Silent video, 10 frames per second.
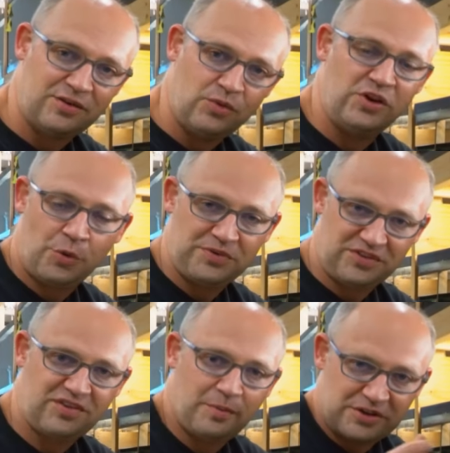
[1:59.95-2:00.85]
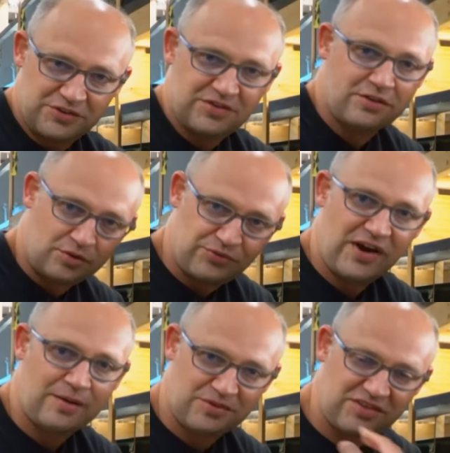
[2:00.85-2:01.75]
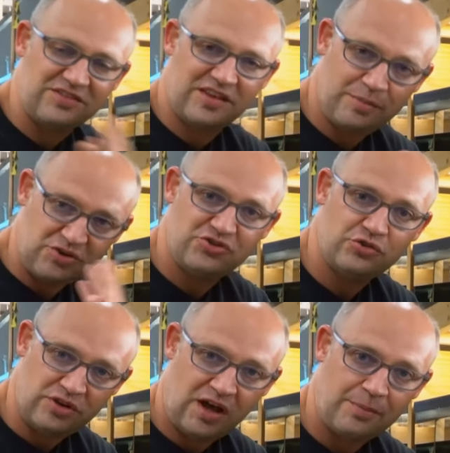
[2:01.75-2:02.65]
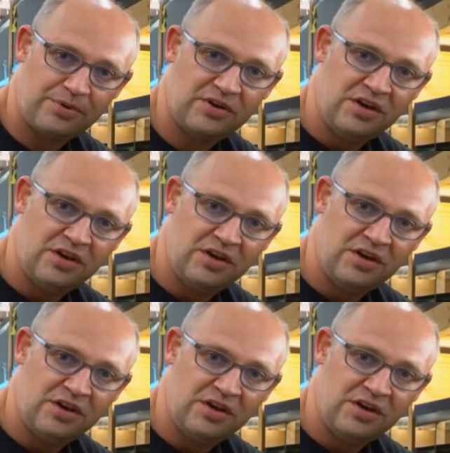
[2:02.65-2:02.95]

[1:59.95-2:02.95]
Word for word: And when you open the stomach, you see little fragments because they've been chewed up.